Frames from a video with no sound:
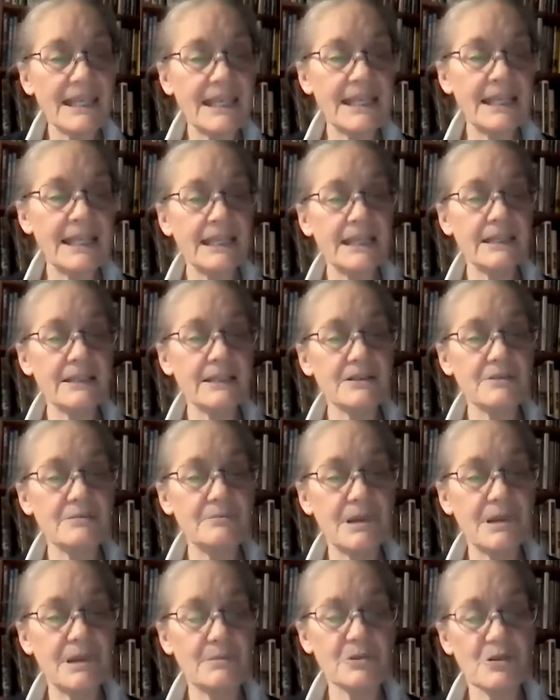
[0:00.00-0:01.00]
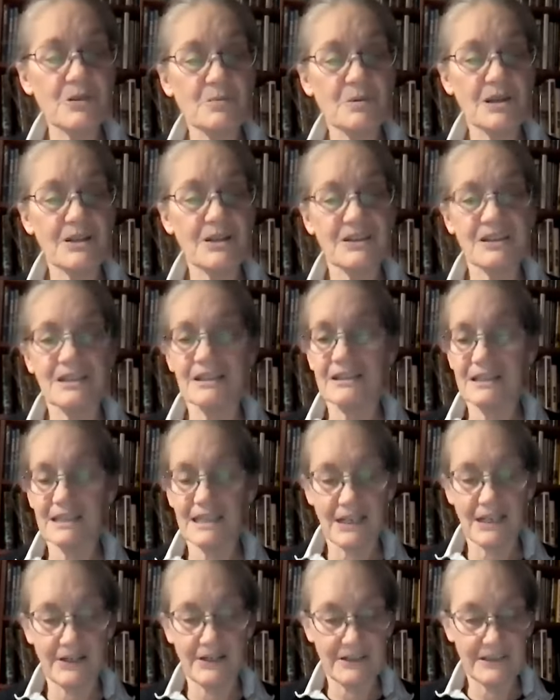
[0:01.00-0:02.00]
and members present,
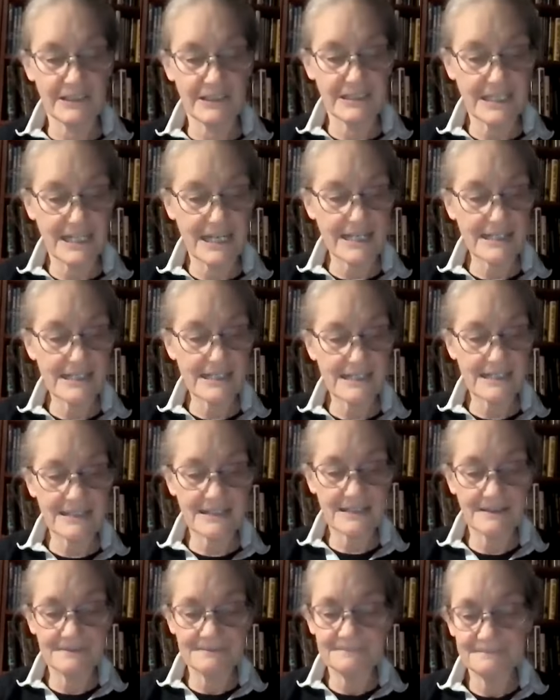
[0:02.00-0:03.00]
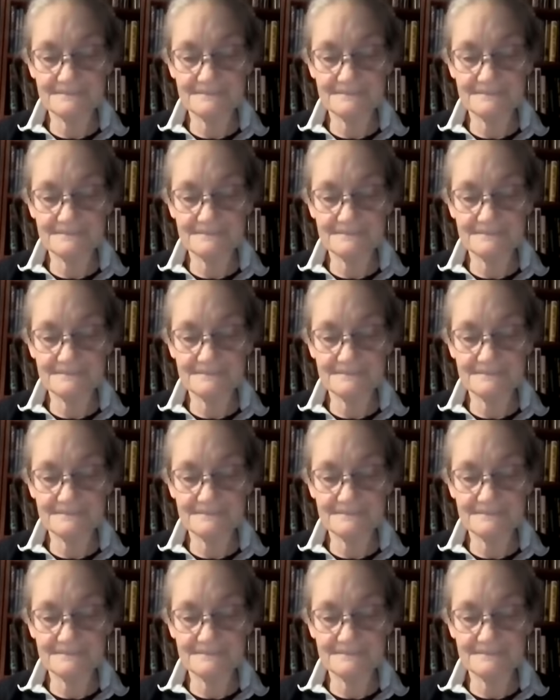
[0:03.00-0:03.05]
Carolyn Ness.